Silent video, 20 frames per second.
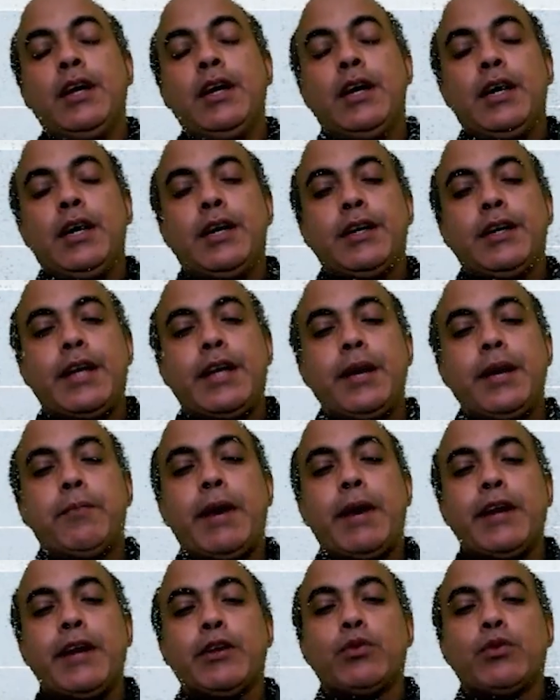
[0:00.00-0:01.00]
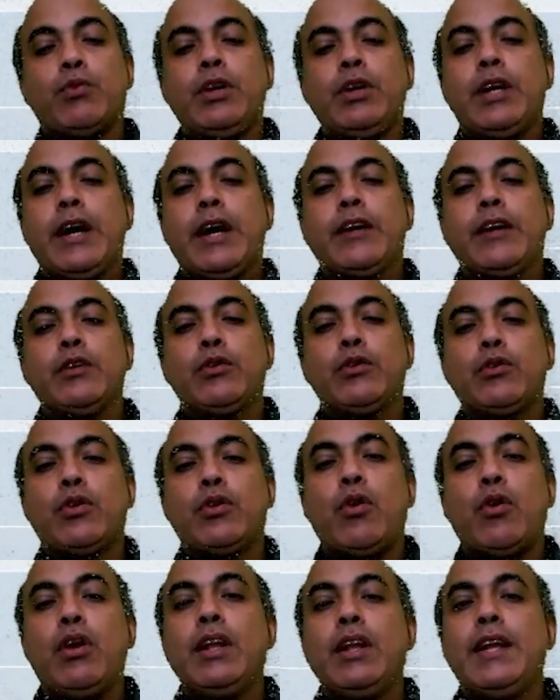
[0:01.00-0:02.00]
10 minus 1, that is
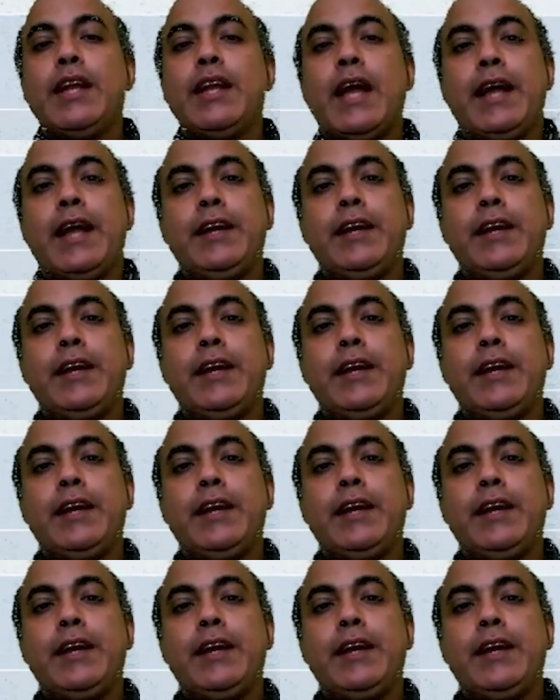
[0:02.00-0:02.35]
only 9.